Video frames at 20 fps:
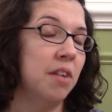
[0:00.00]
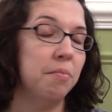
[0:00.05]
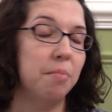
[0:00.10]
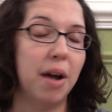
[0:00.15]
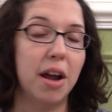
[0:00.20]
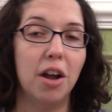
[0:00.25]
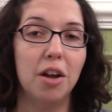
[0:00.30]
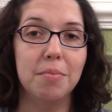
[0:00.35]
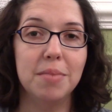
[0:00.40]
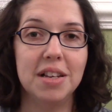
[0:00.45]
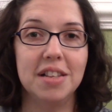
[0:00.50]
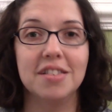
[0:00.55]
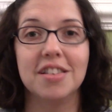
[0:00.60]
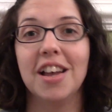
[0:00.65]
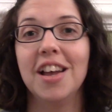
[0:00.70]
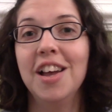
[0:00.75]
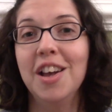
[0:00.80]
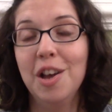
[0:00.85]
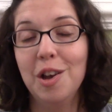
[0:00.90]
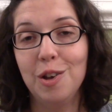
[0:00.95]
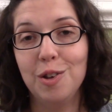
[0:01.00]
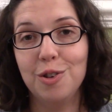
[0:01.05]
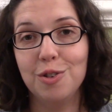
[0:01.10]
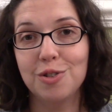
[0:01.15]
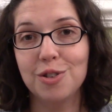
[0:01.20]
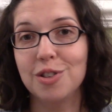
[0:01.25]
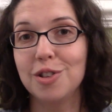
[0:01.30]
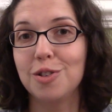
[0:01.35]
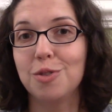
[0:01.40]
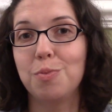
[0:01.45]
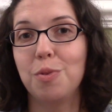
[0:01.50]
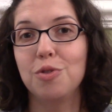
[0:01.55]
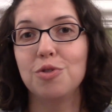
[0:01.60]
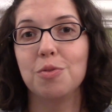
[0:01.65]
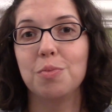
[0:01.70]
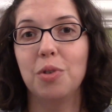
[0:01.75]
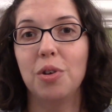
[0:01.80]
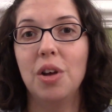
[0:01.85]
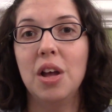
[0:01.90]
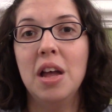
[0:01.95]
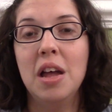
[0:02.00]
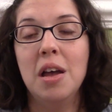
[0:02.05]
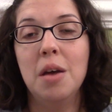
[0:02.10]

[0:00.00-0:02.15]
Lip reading: by all means, use a disposable.